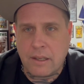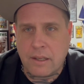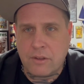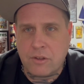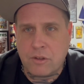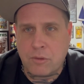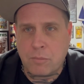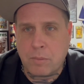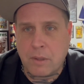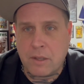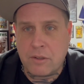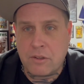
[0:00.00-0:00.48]

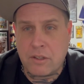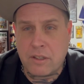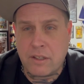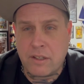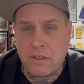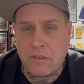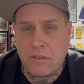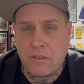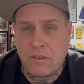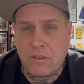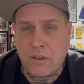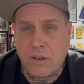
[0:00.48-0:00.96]
Just pledge
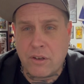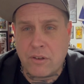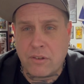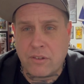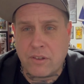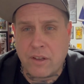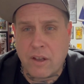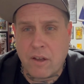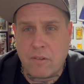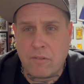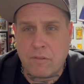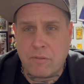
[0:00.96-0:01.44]
allegiance to
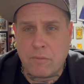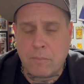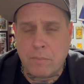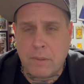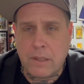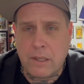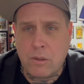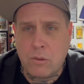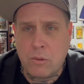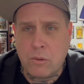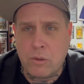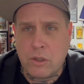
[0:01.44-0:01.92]
yourself.
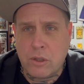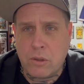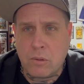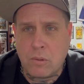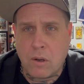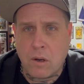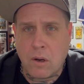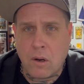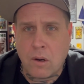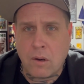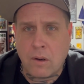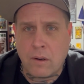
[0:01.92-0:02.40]
Be who you
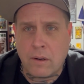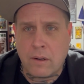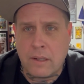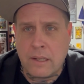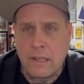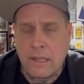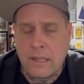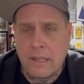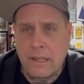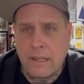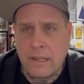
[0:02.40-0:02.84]
are.